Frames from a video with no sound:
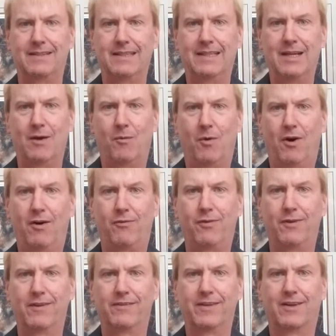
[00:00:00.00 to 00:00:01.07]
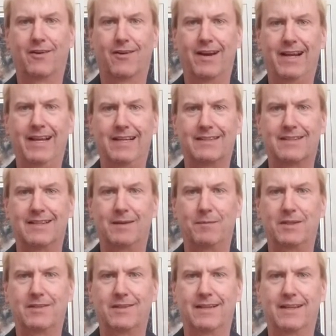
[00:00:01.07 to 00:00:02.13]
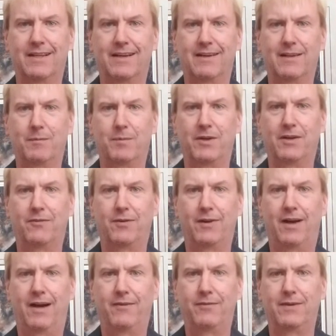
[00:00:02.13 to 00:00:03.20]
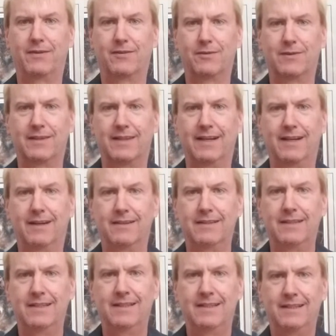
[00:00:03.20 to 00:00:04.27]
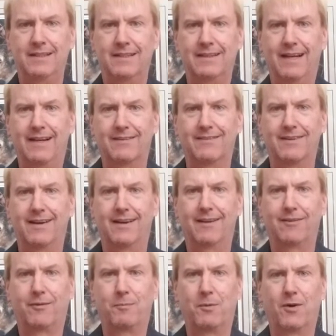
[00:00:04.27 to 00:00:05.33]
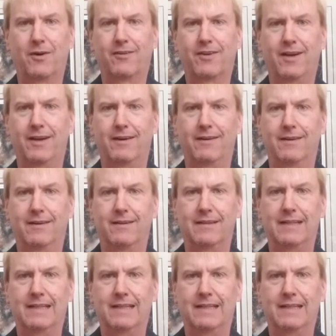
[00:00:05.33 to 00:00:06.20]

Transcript: wall full of degrees, and they'll be sitting there in their beautiful office with their $1,000 sports coat and